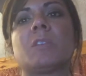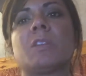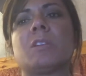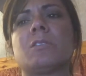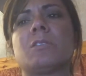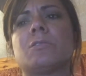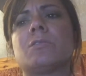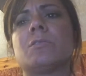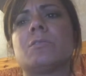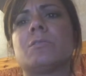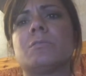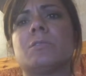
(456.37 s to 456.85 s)

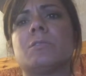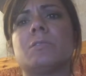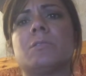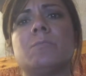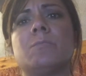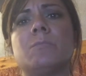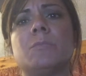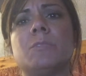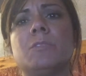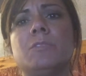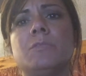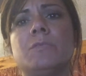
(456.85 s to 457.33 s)
to go to the
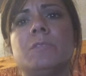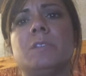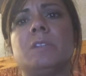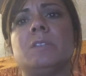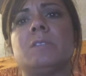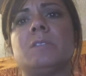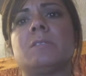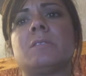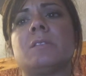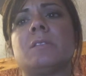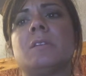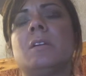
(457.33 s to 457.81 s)

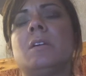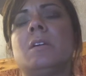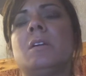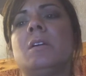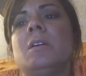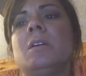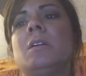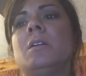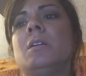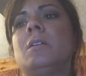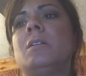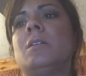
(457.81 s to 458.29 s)
movies
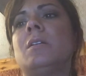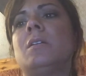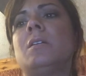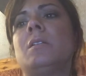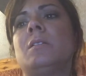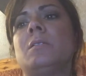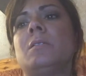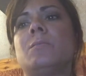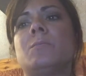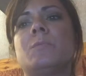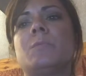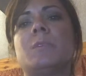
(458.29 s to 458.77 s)

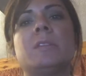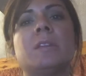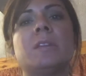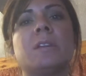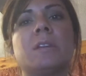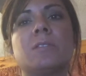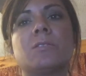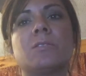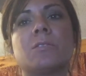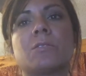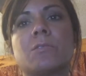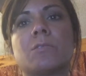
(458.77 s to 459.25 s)
when they
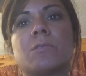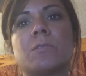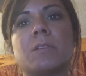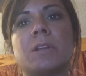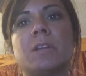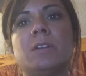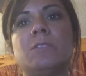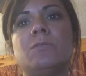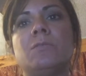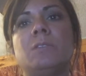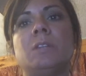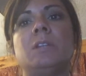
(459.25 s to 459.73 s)
get the
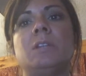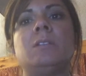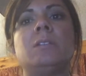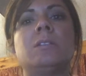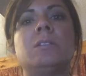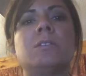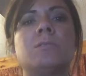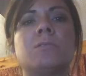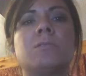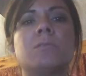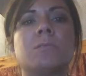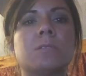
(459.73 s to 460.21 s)
craving,
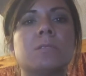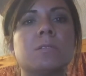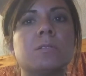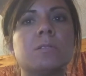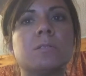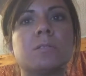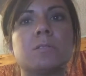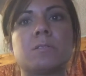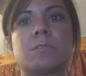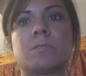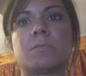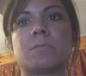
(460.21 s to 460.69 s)
ignore
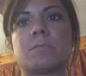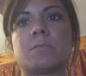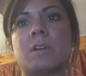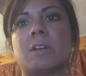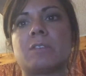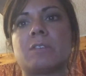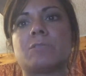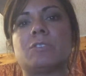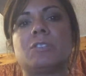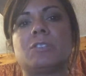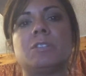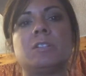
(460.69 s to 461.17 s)
their
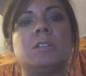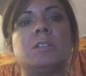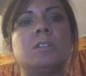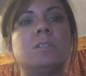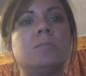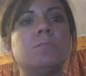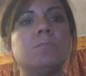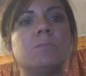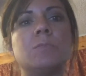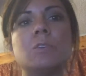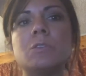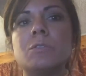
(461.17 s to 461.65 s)

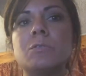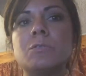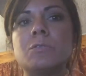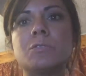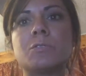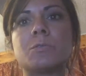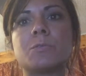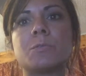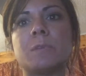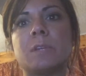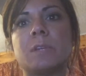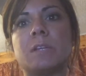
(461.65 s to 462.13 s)
grouchy mood
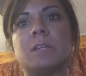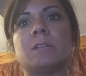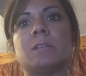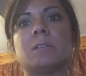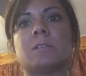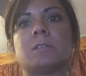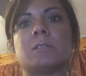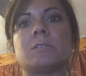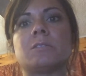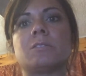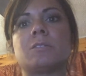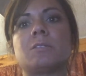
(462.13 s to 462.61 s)

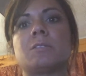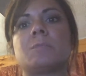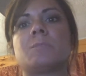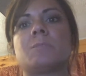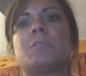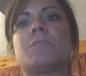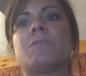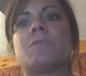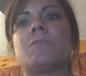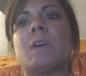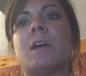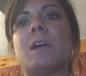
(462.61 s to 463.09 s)
swings,
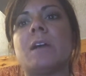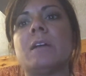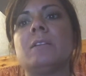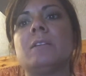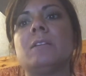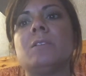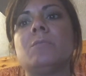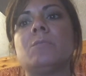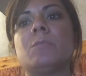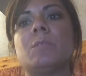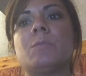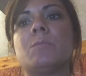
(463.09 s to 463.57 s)
provide
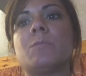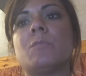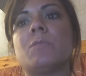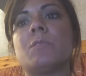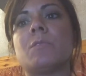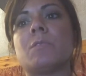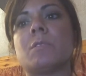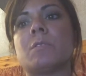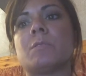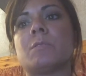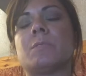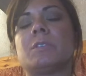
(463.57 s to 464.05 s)
a
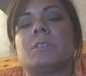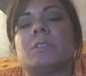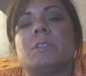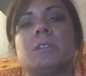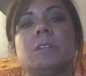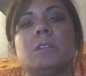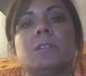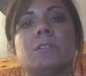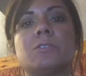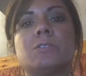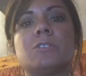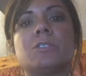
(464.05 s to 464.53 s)
reward when
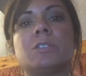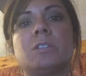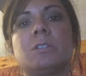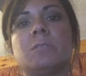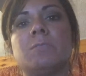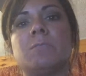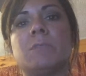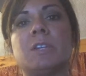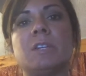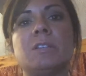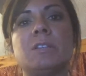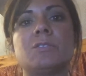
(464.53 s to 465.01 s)
he or she
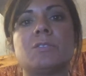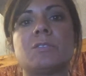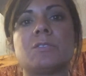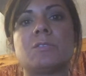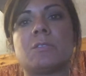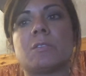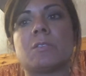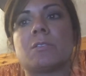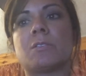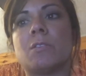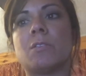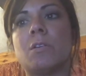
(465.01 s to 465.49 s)
meets
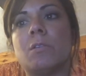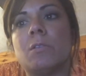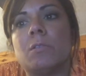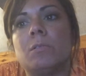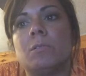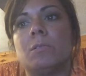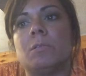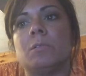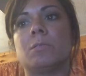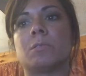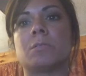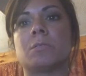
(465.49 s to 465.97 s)
their
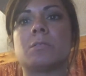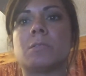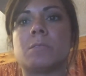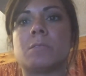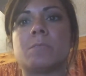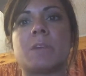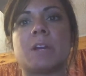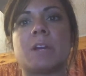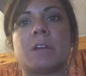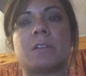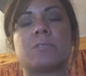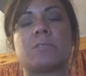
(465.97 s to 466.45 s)
goal or their
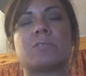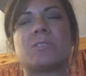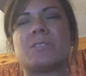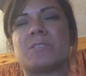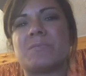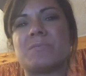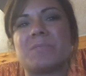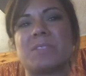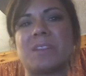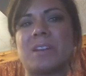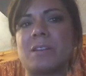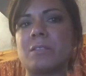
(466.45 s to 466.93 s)

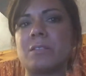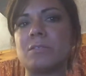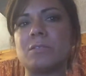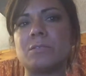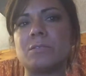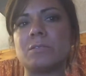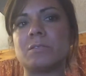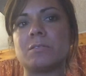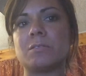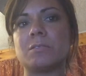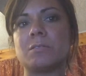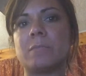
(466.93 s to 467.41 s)
milestone without
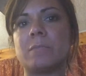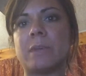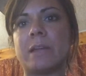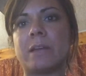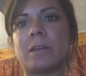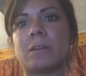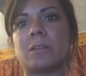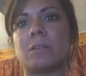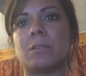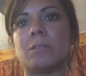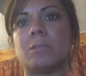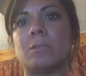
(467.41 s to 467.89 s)
using
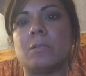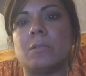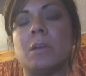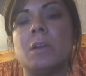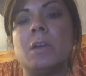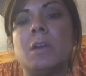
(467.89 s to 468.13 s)
tobacco.